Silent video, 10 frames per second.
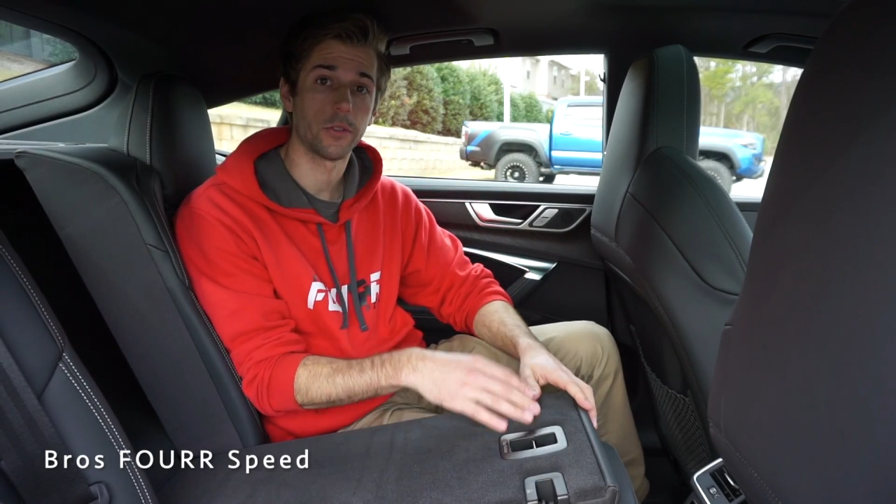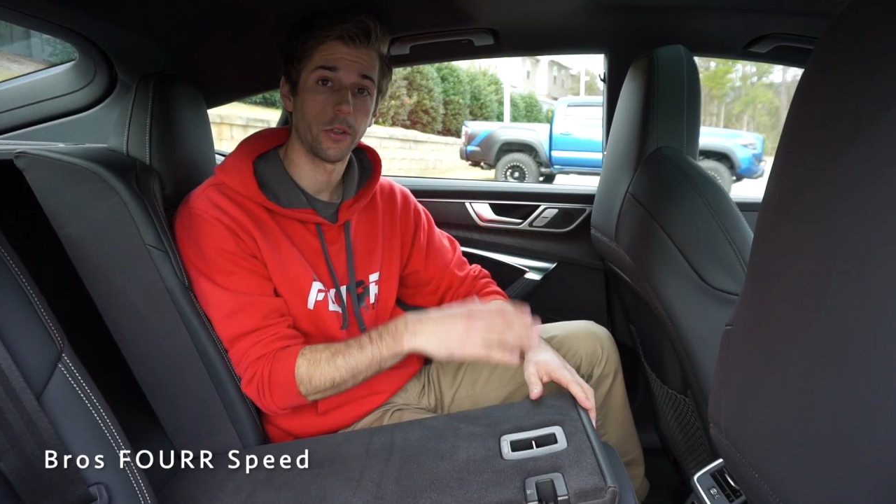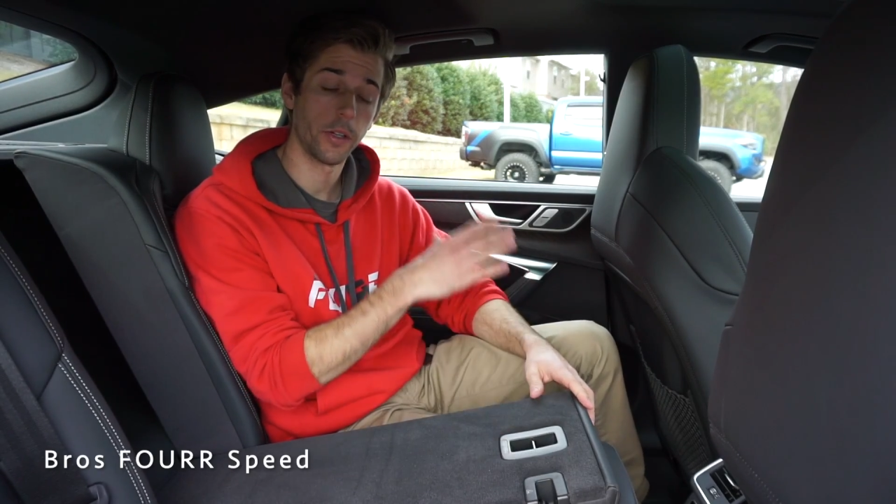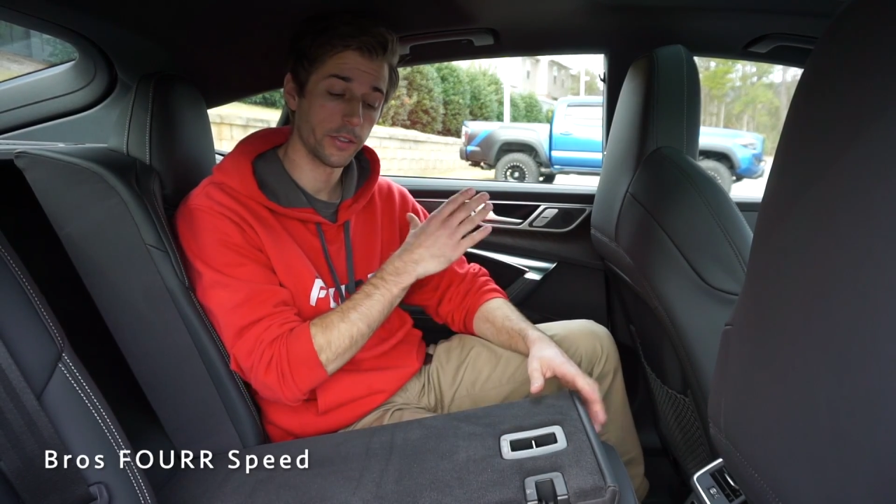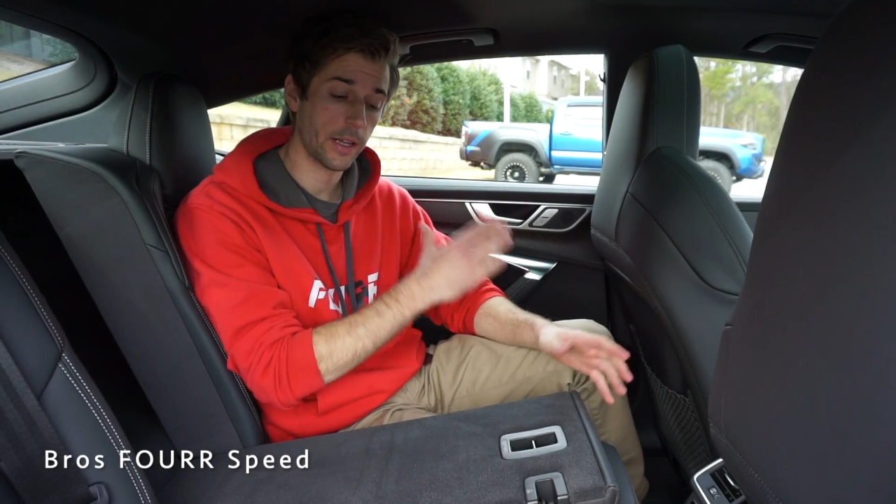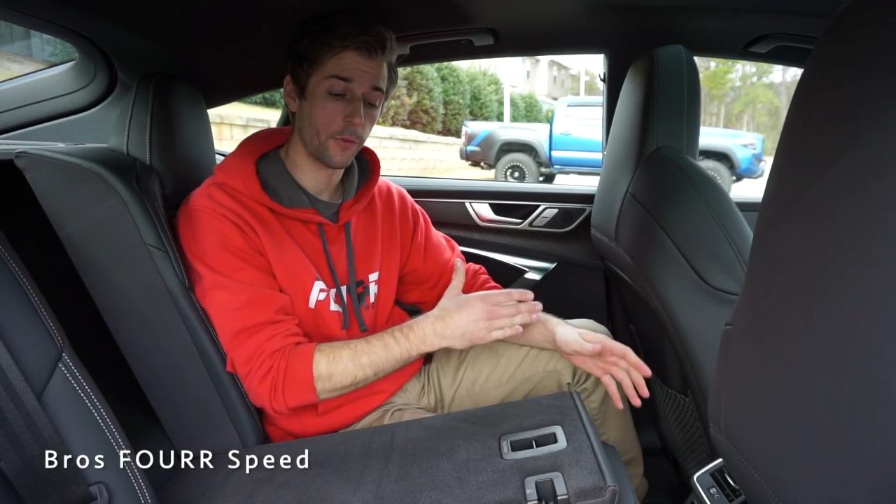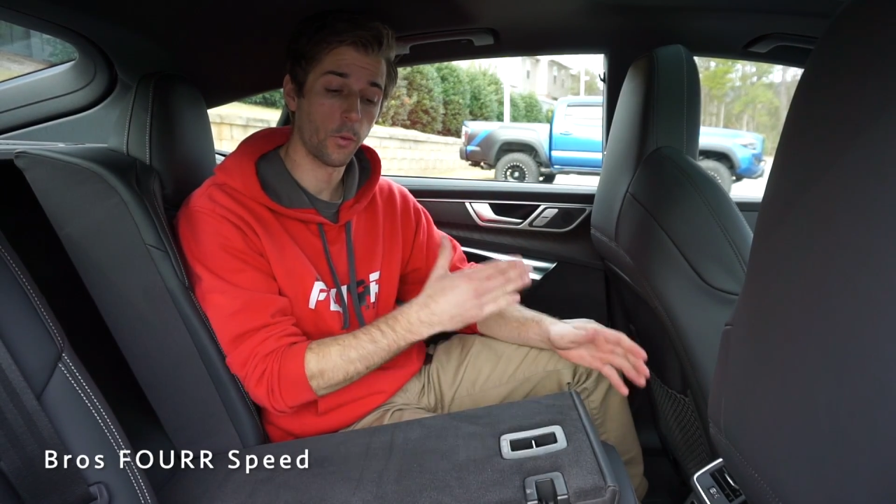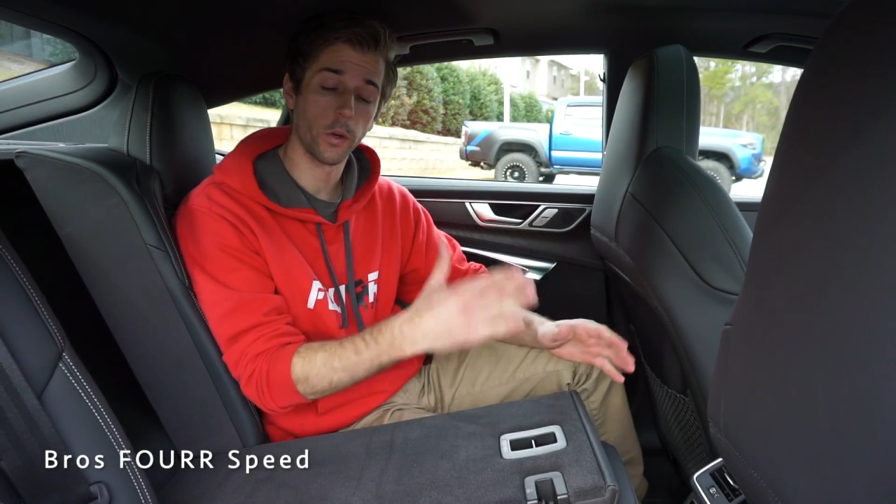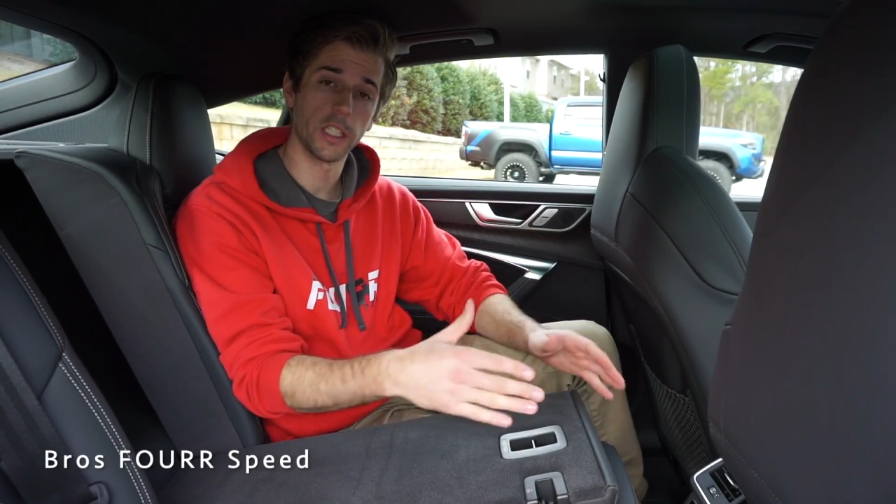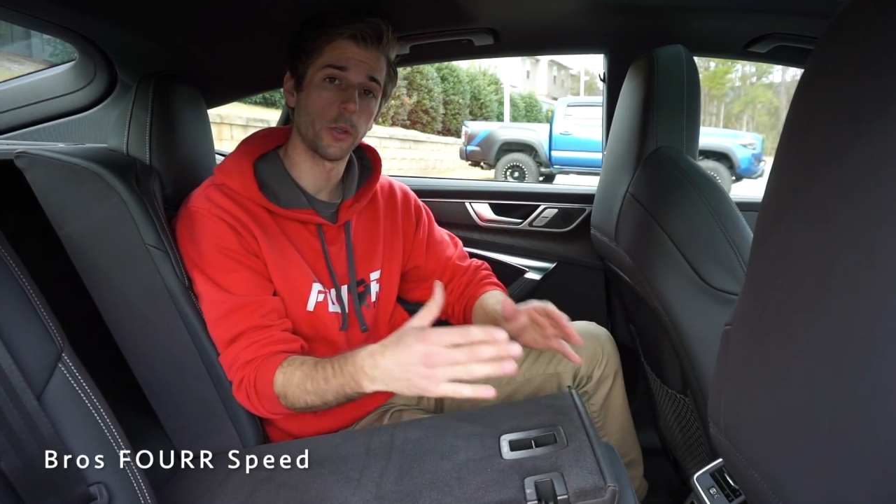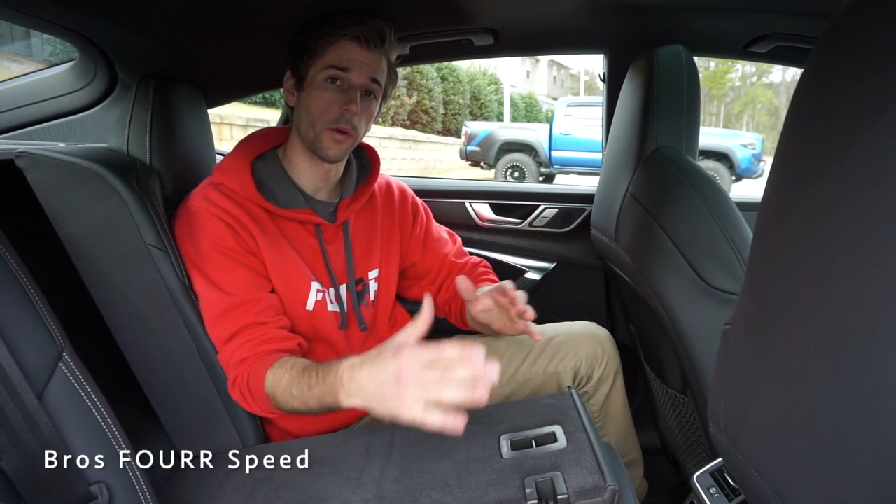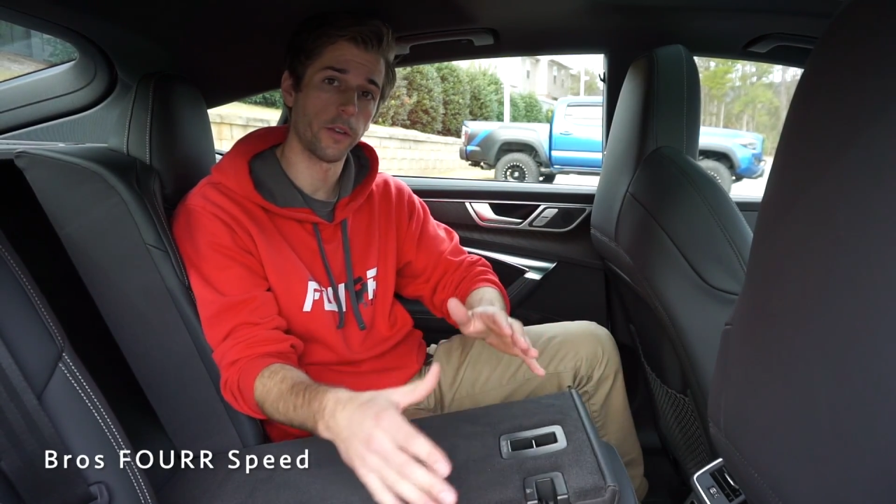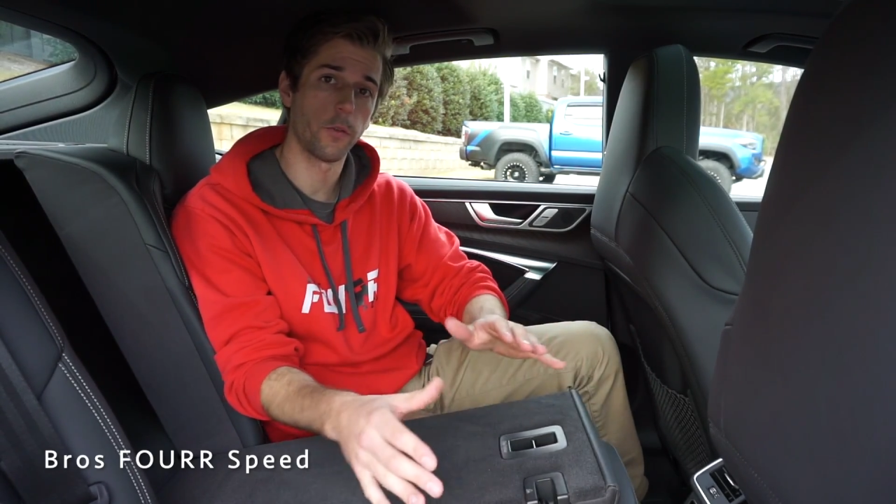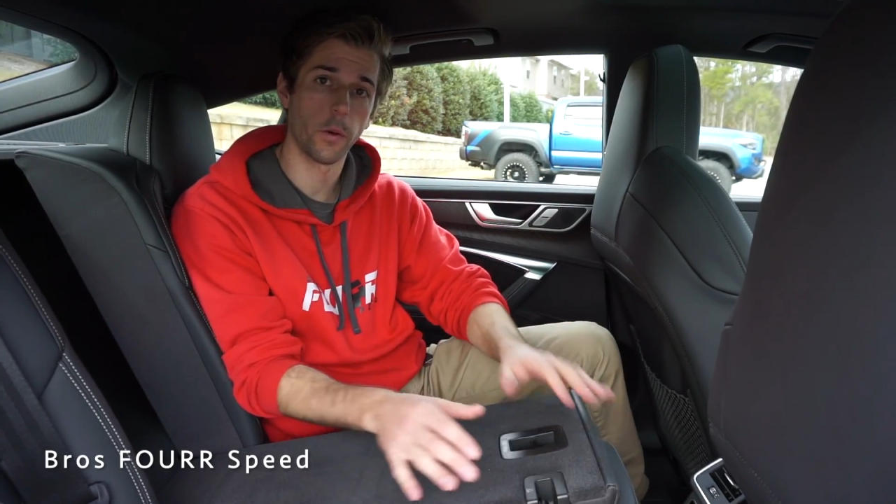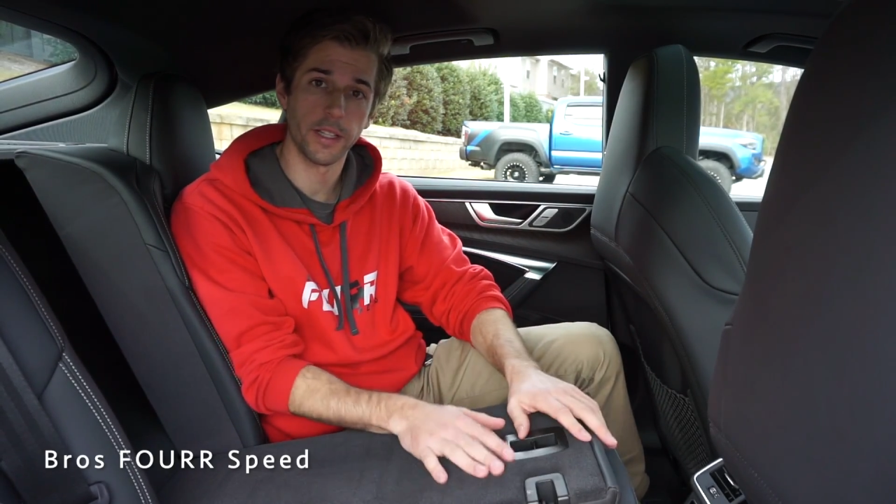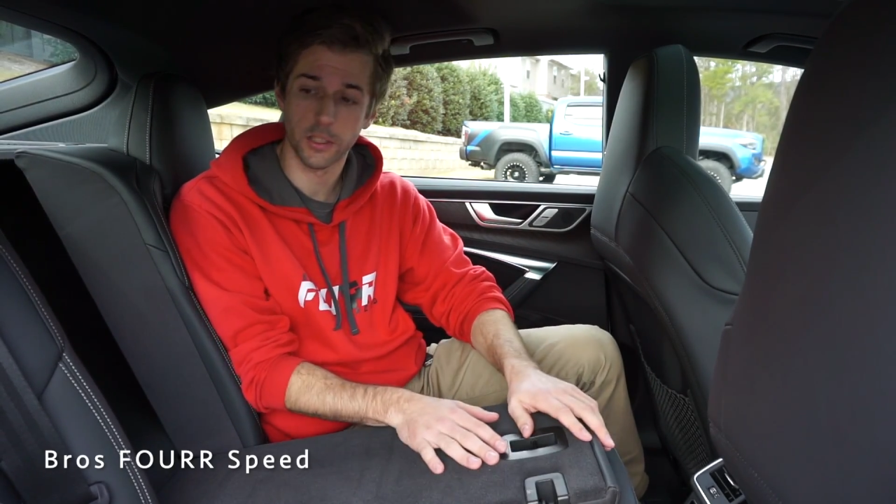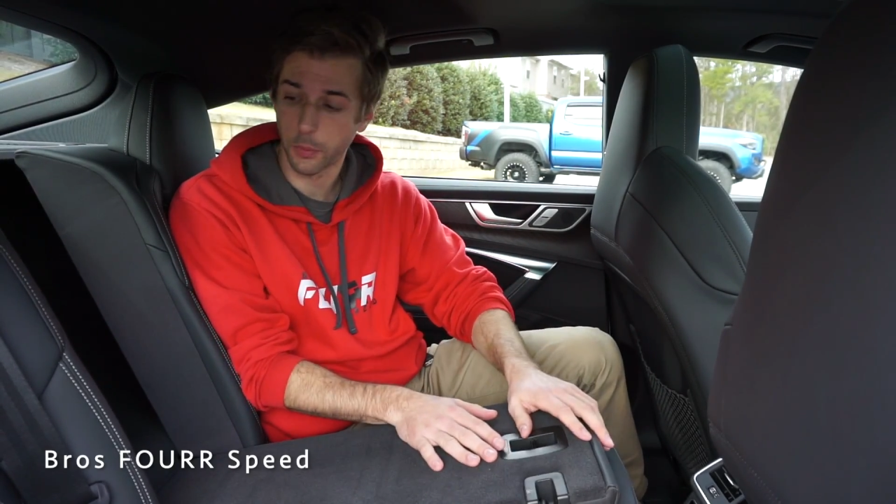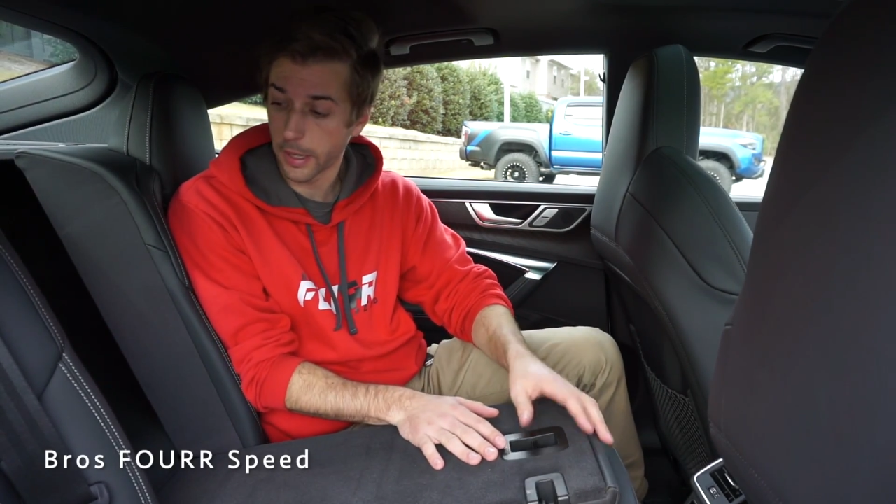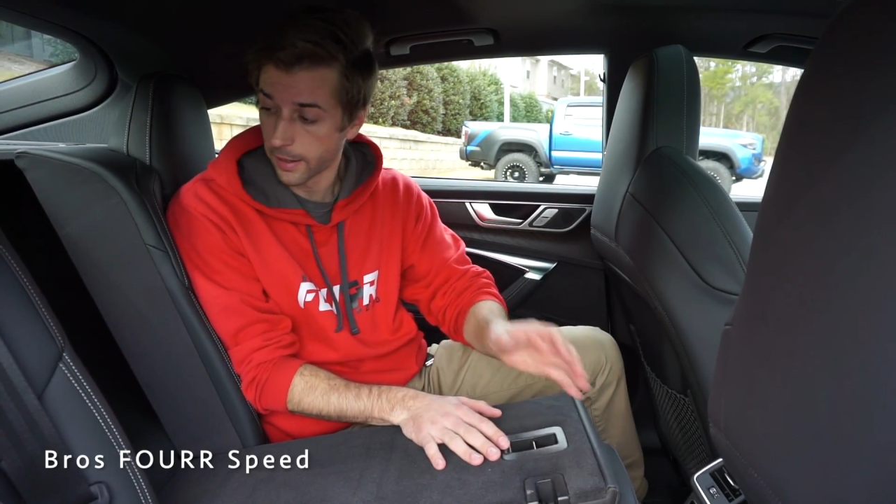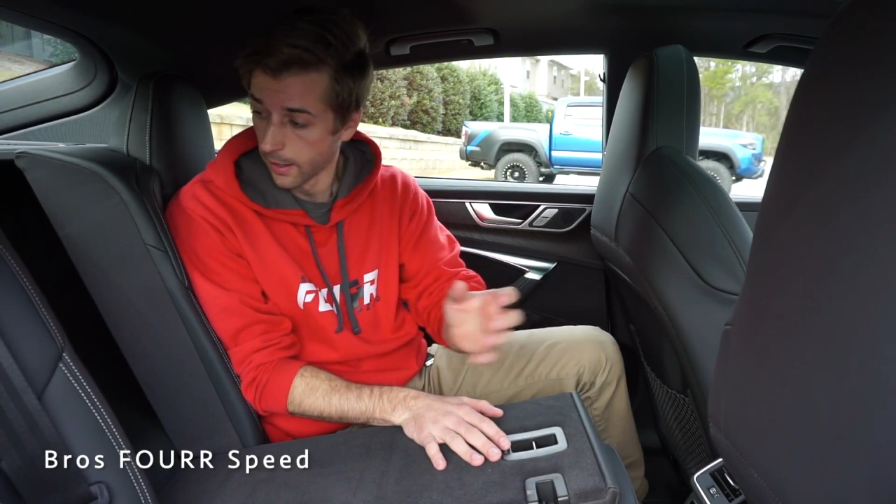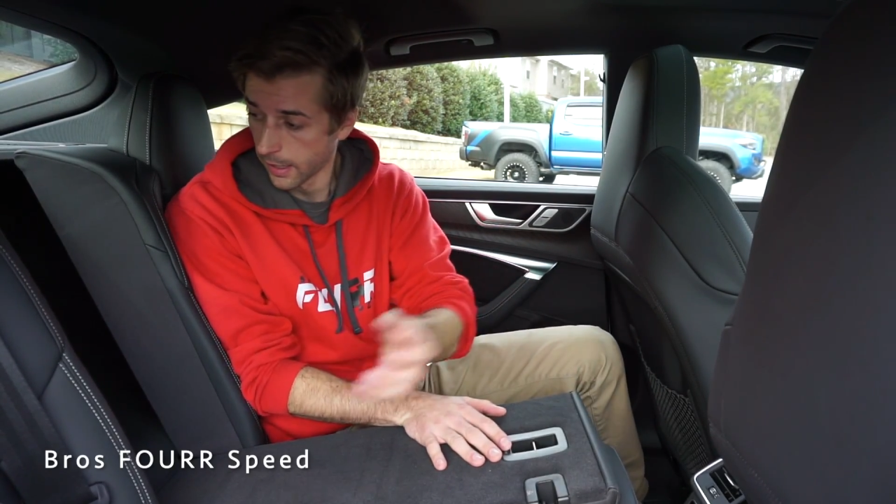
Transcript: So there's a 40-20-40 split